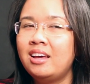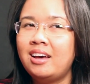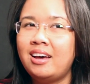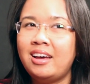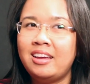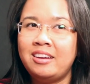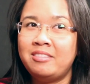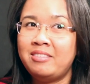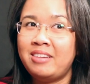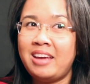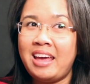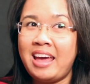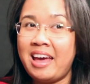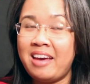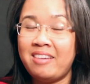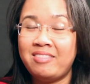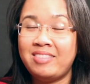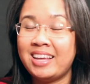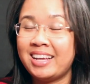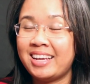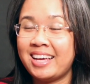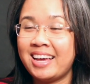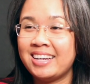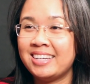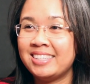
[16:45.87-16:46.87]
I don't have
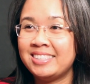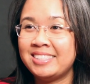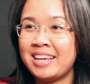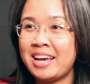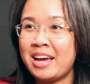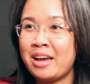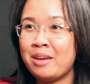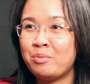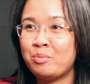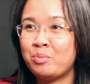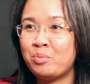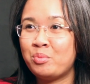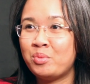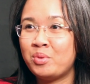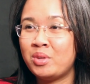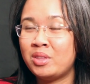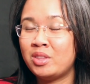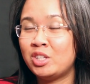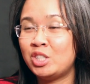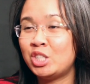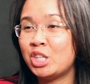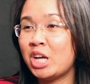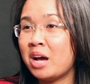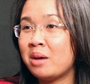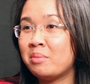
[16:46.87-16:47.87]
that kind of time in
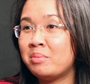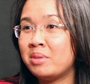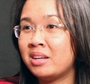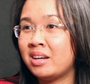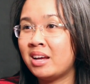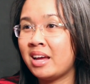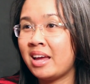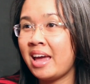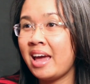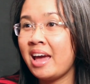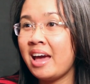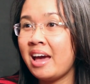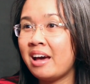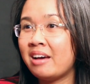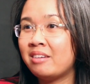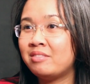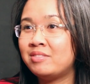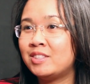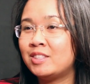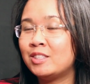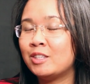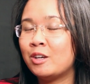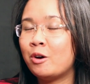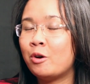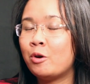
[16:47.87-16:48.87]
the job that I have,
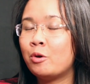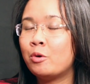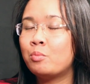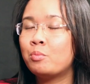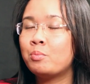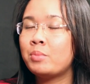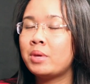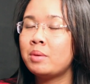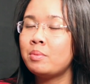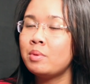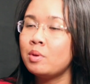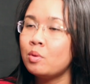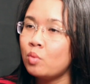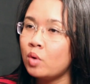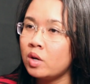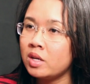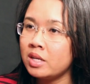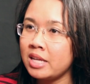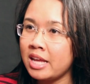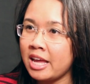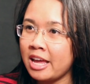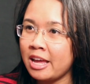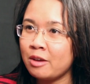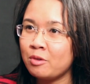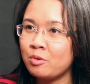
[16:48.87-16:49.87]
so maybe
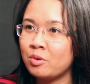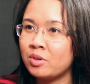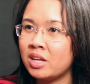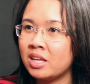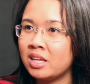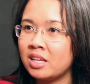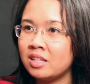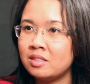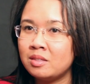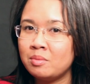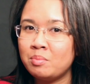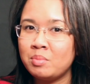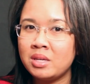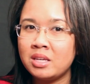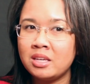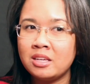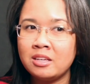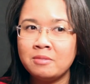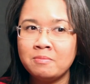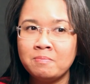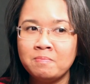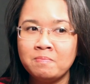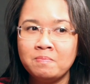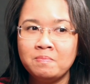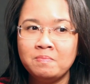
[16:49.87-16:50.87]
one day when I get to
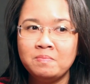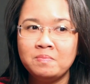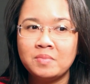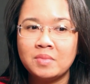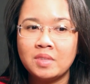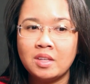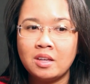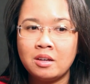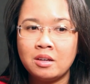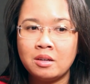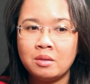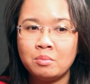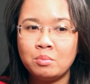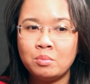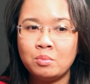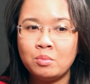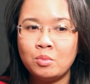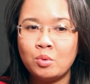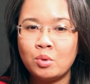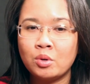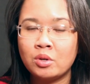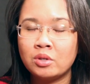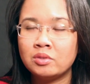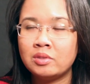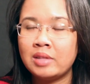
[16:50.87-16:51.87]
be
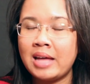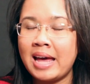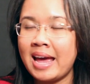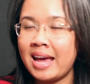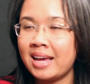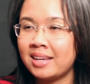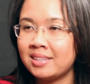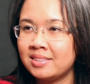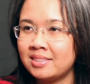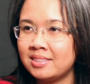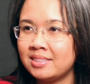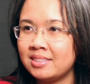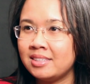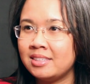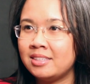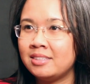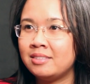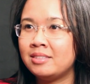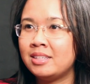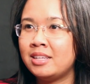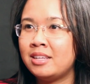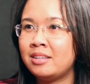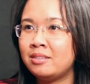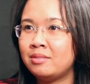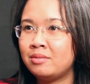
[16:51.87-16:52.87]
more lax
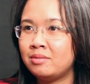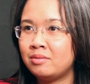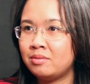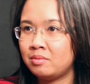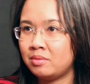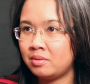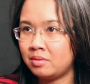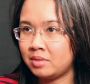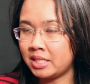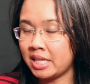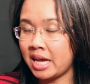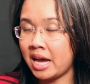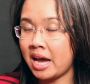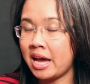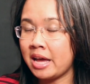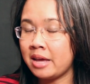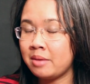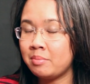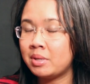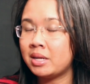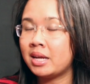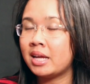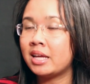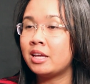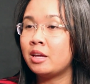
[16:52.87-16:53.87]
in
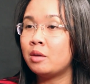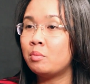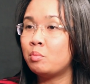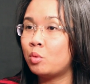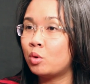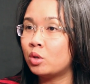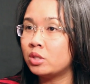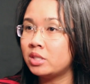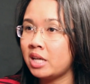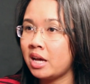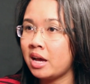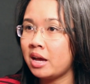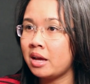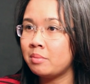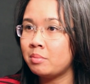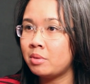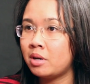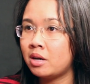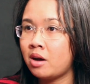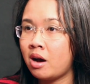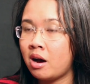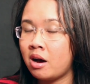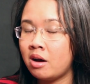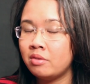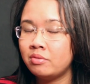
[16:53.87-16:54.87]
time and I get more time
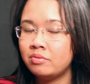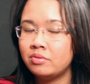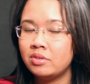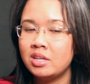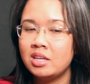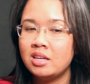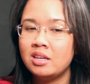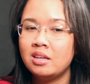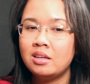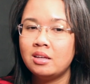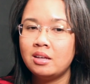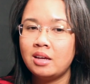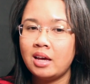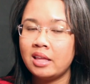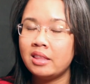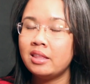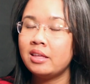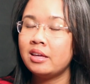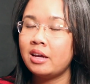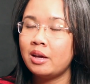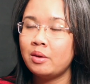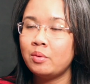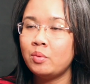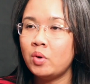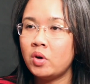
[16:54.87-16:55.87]
off, I
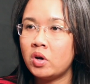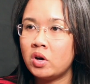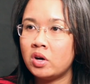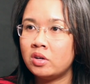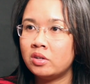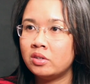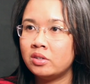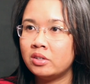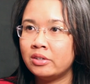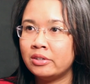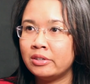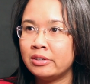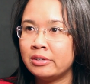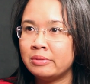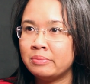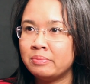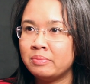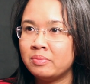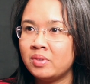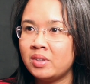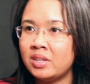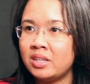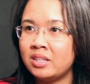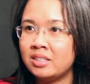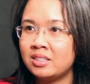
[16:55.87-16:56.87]
think I will.
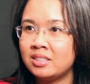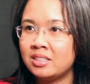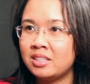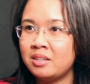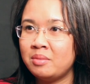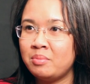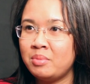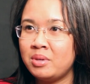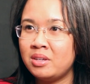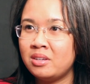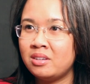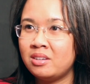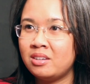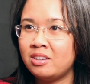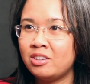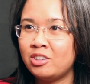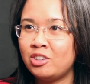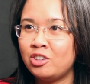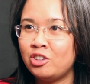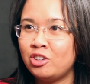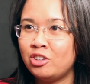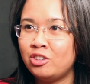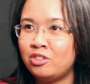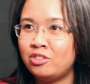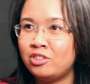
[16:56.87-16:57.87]
And it's going to be a
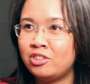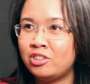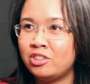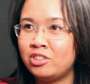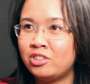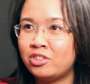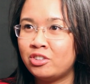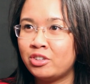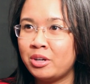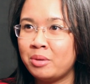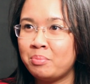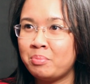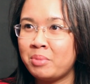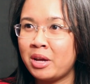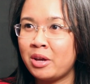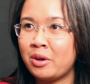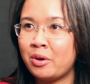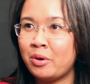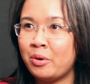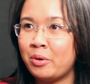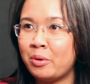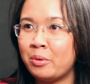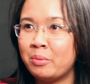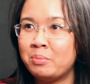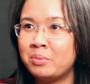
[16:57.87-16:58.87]
good trip, I
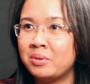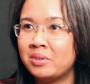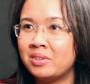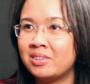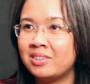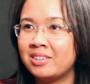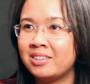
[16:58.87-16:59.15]
hope.